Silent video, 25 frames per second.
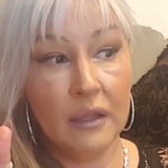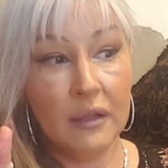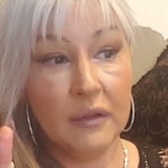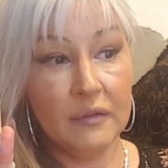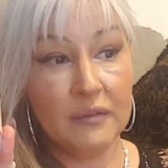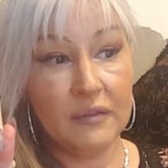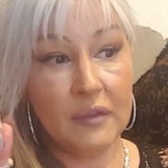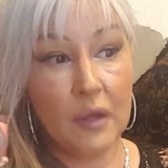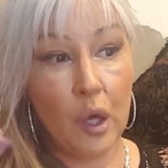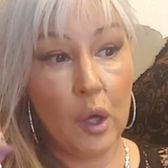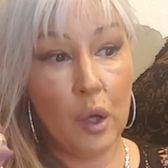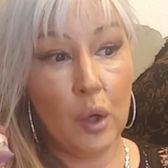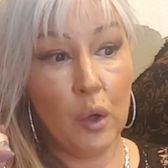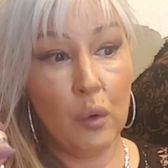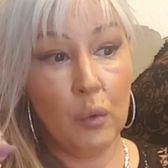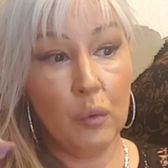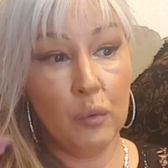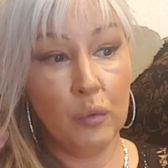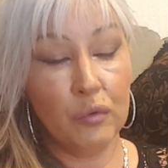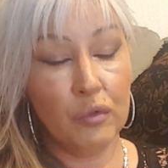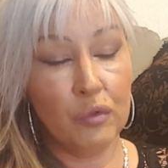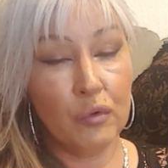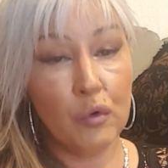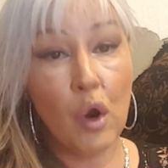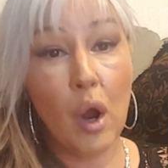
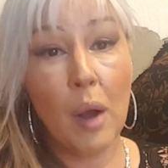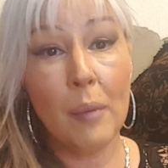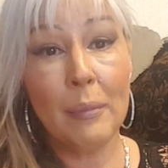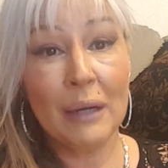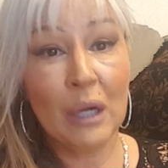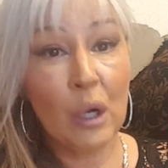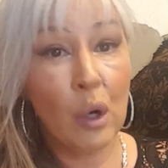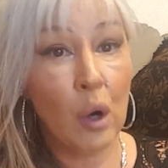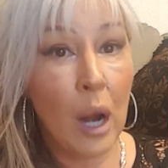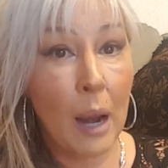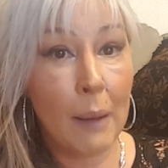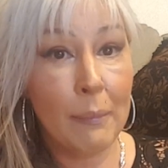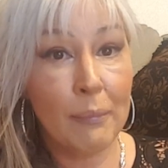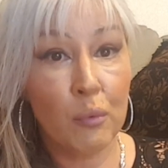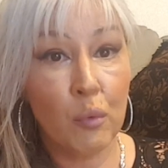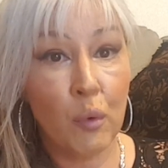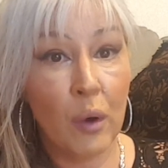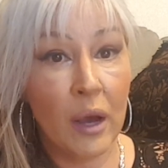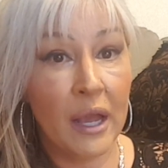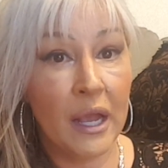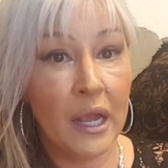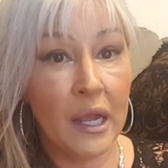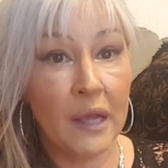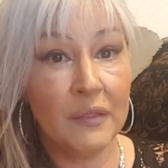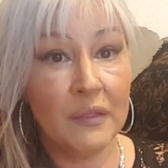So throw all my crap
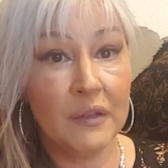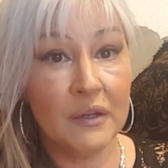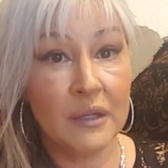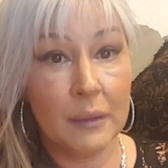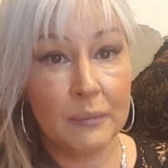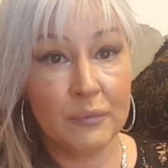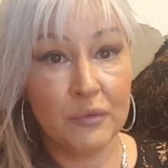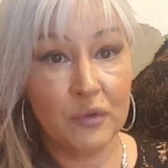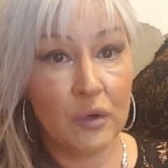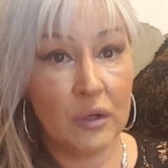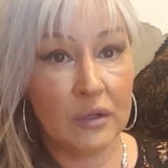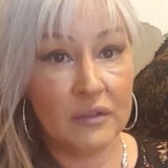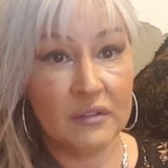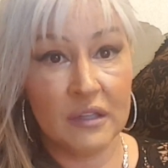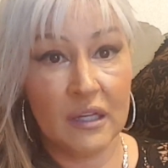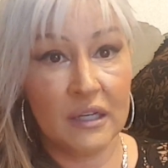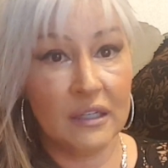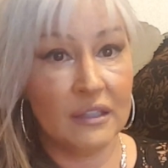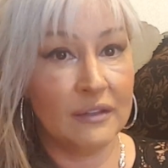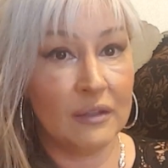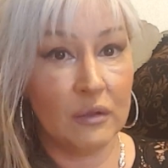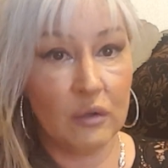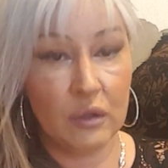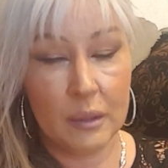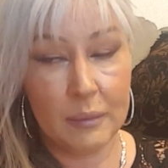away in the dumpster outside
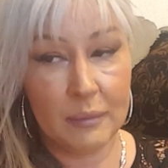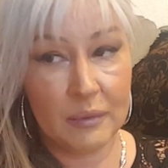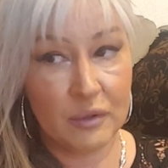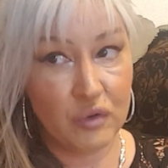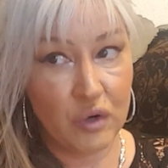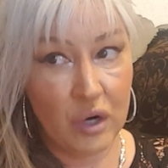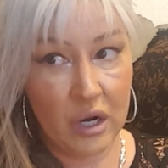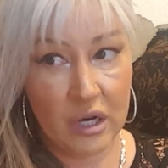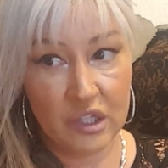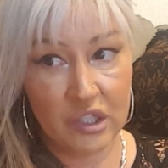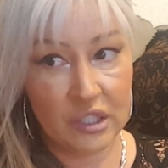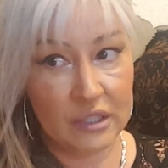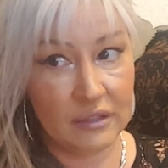because I don't leave my trash